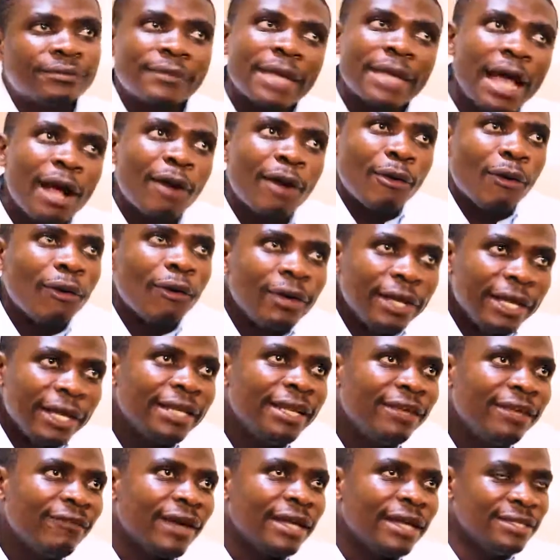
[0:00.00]
Alcoholic
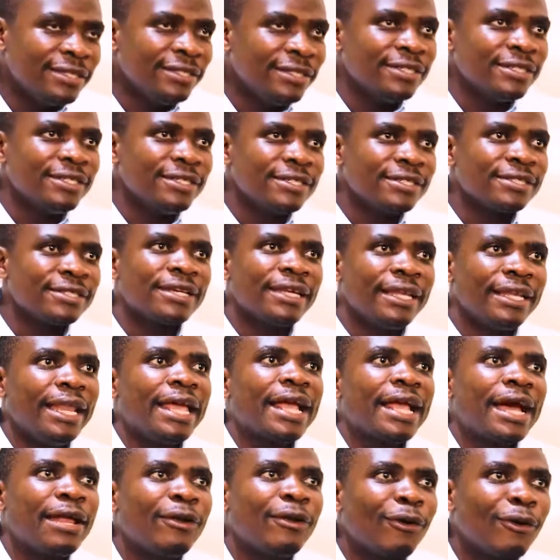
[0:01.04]
liver disease, they
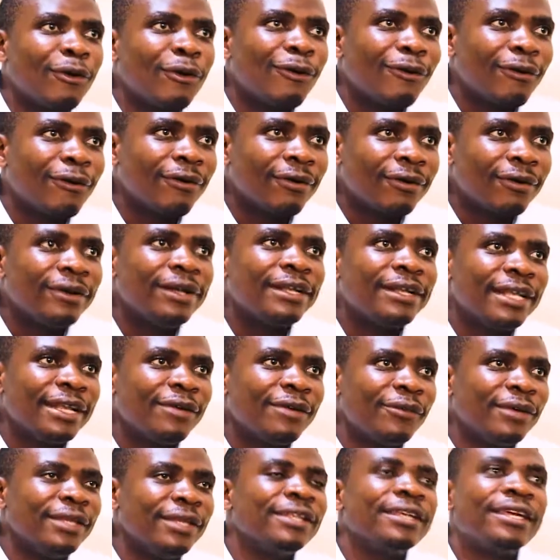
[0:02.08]
can occur concurrently
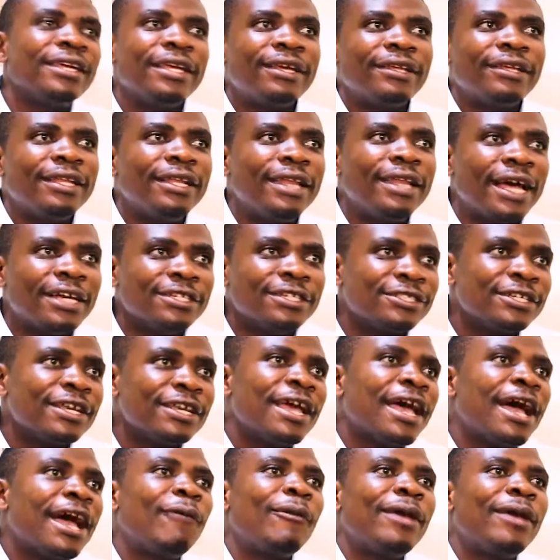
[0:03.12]
with the NASH.
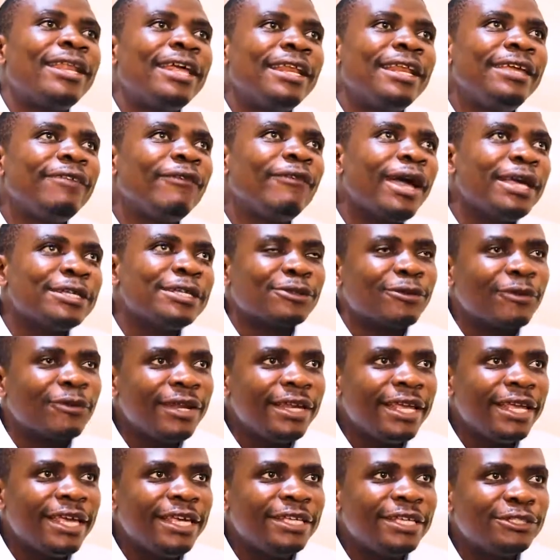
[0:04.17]
And when the liver is
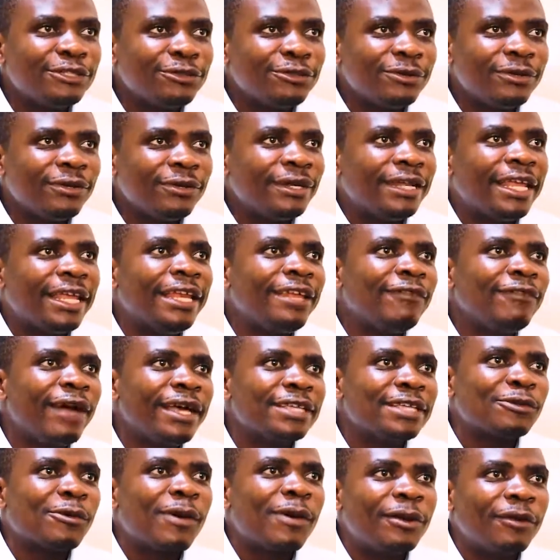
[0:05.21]
already injured, the liver
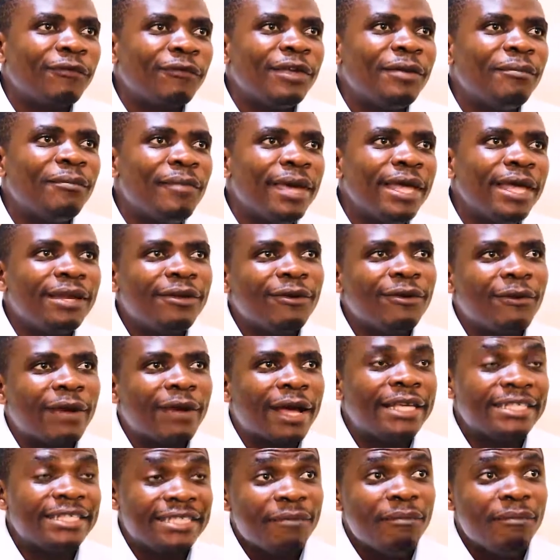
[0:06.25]
is one of the main
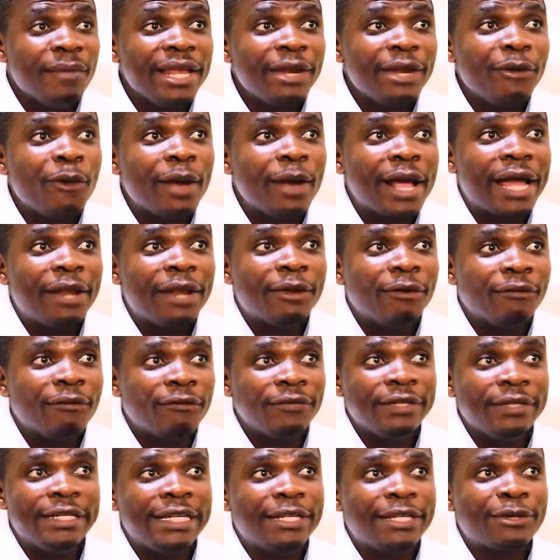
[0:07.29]
organs, it's a main organ of
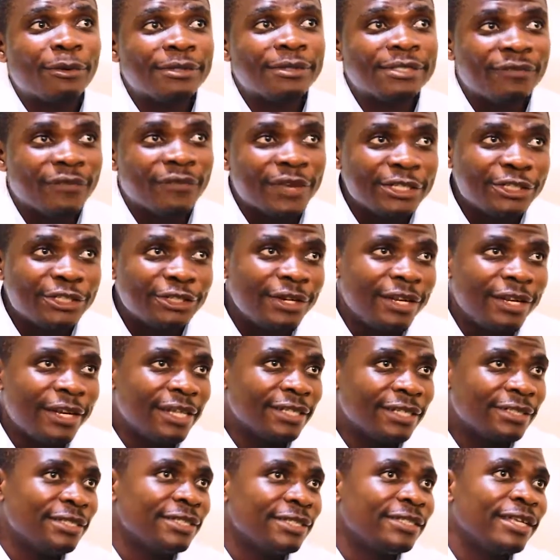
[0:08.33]
detoxification in
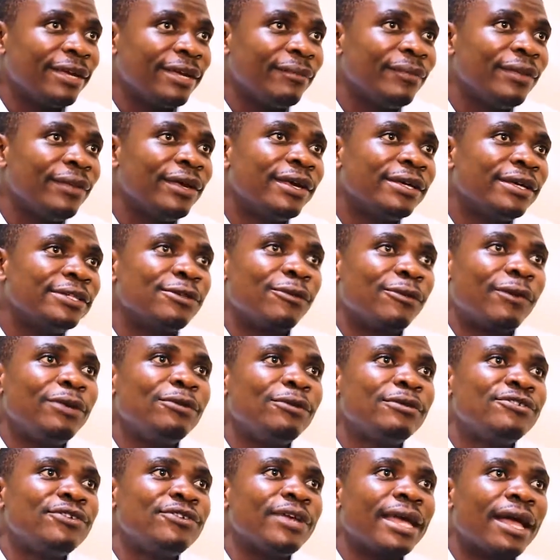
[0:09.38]
the system. So when
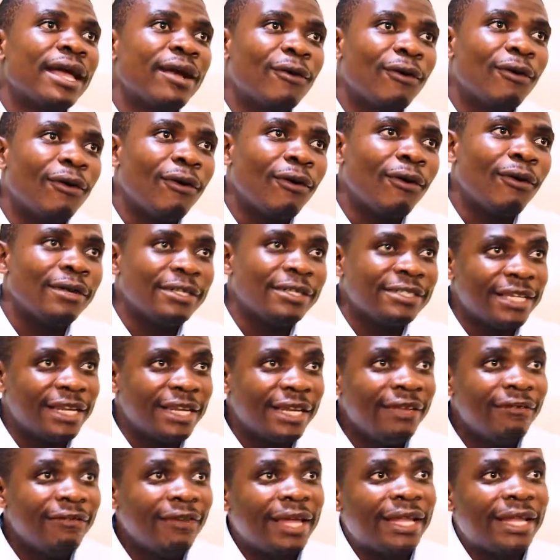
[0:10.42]
you drink alcohol, it's the
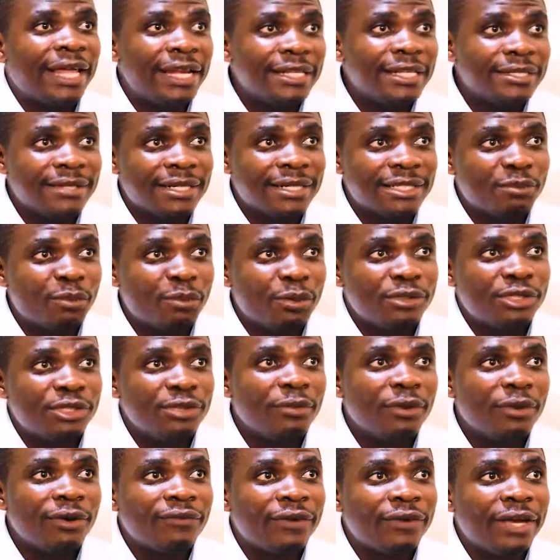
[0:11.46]
liver that is
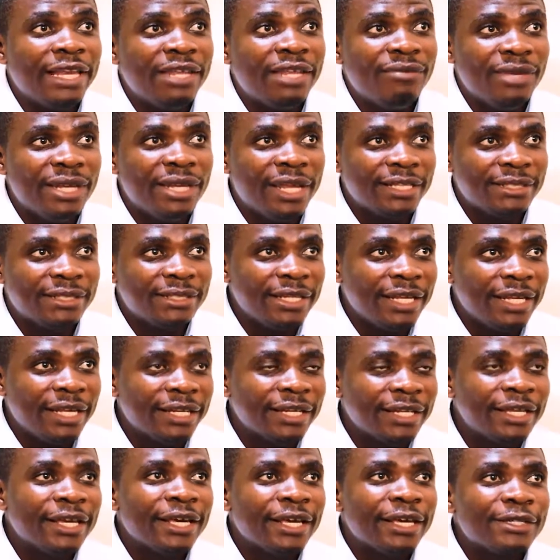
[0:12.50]
responsible for eliminating it.
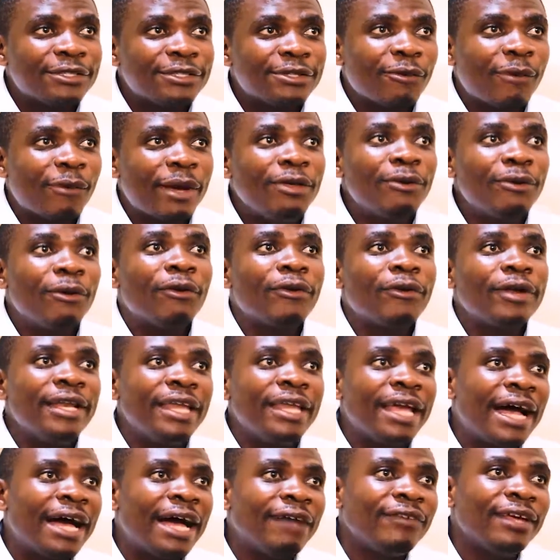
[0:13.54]
So when you
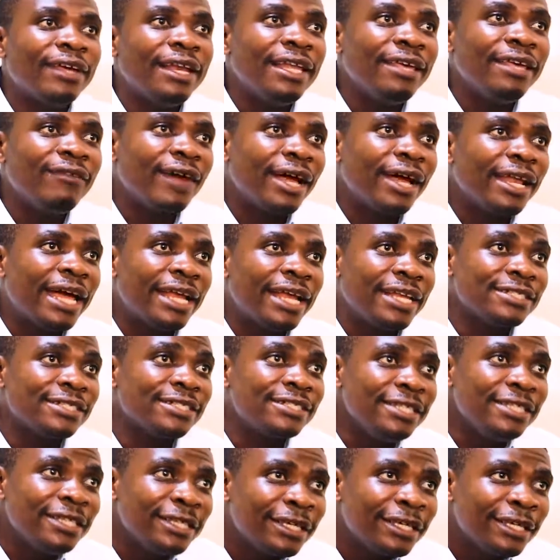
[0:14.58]
already have a liver that
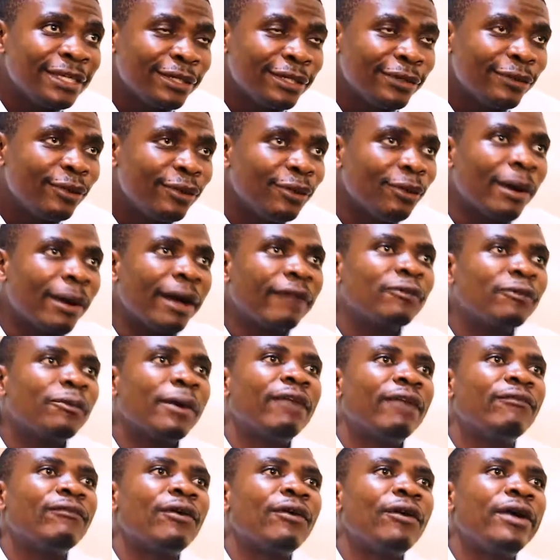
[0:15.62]
is sick, you have to
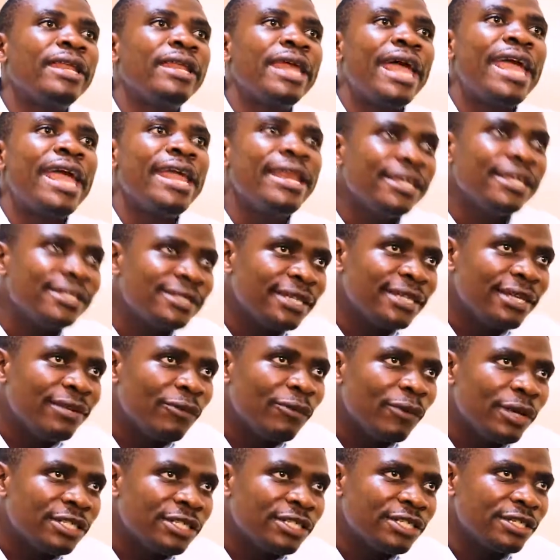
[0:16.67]
avoid anything
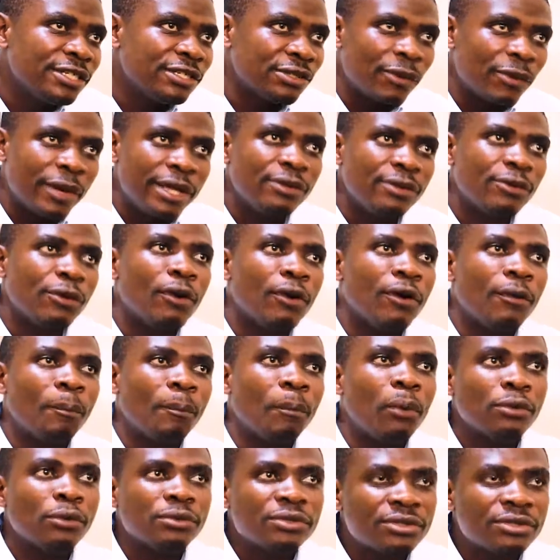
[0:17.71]
which is going to
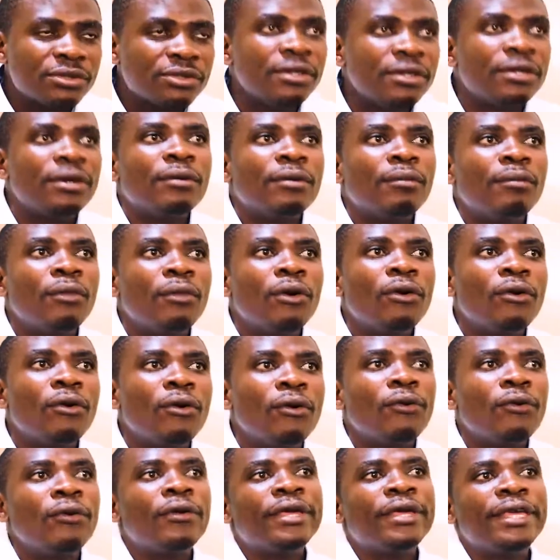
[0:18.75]
pose
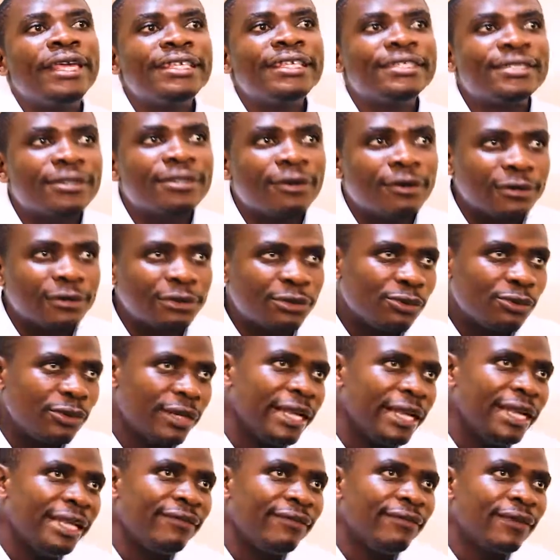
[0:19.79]
more insult to
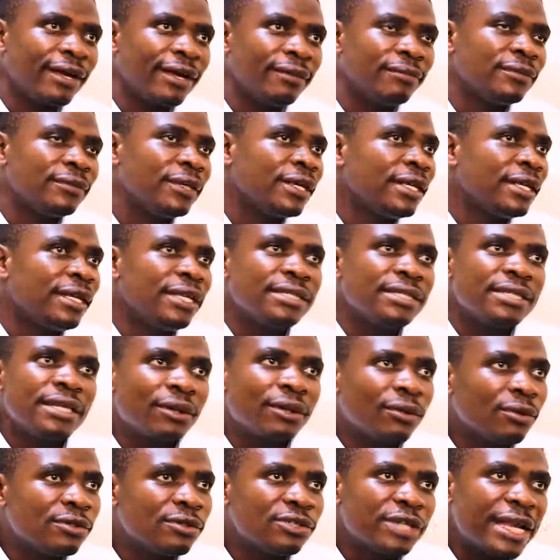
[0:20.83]
the liver. This
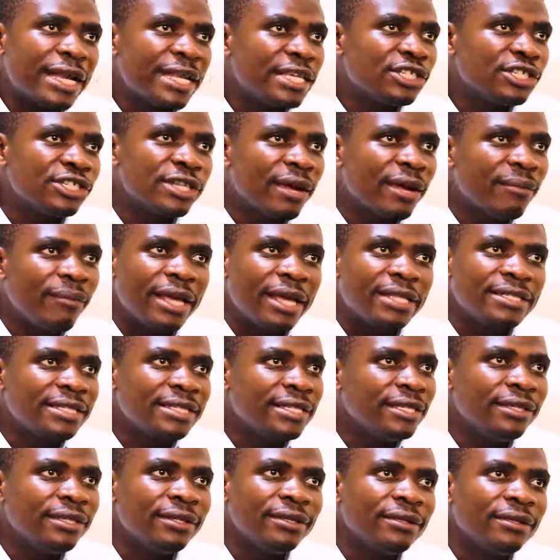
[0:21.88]
includes traditional
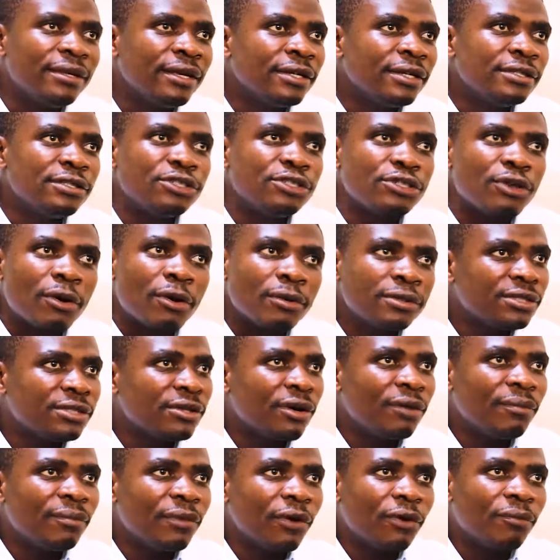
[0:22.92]
medicine, drugs,
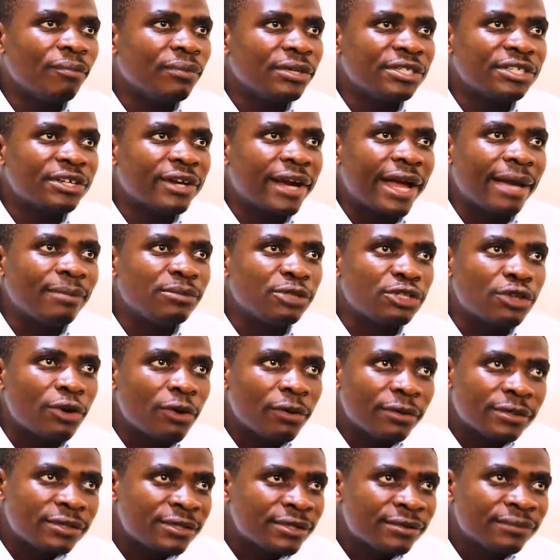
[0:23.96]
unprescribed
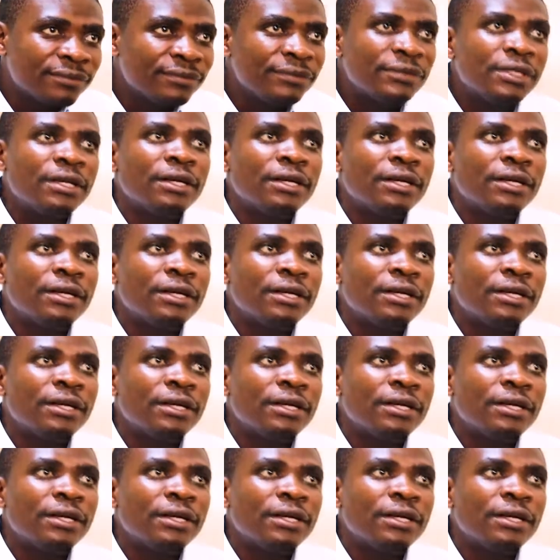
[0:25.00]
drugs,